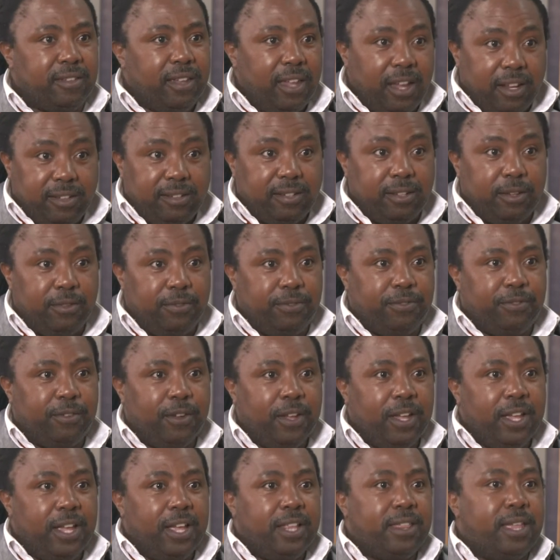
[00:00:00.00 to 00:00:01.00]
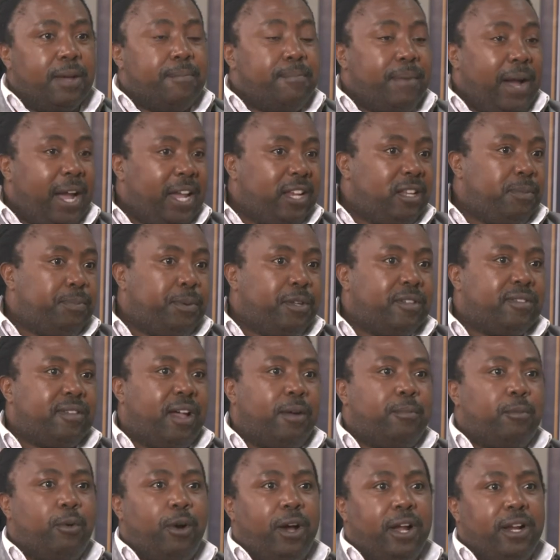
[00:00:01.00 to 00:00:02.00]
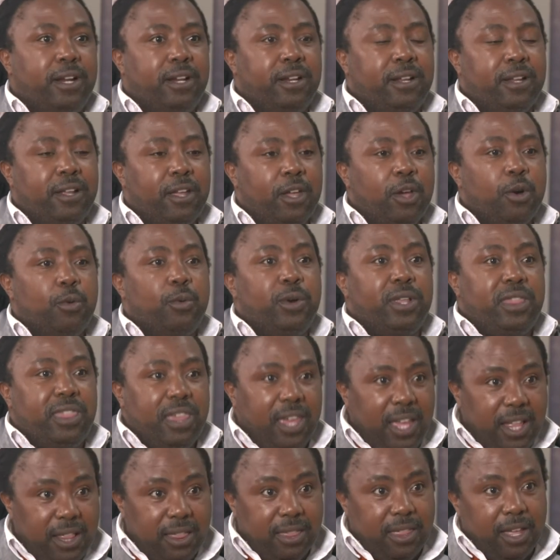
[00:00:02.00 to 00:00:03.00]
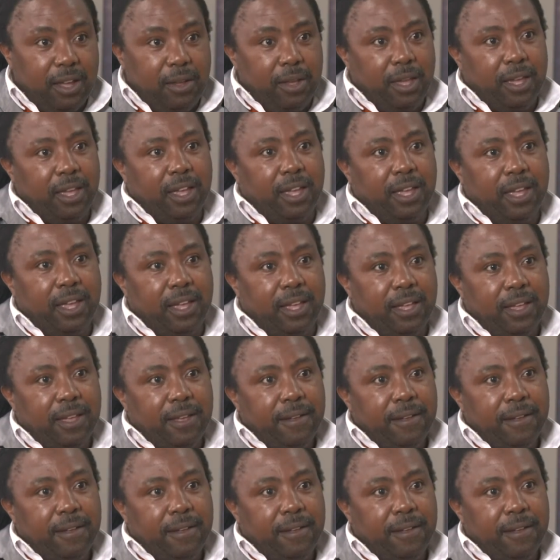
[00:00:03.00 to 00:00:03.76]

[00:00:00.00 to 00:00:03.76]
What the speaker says: active. There might be someone within the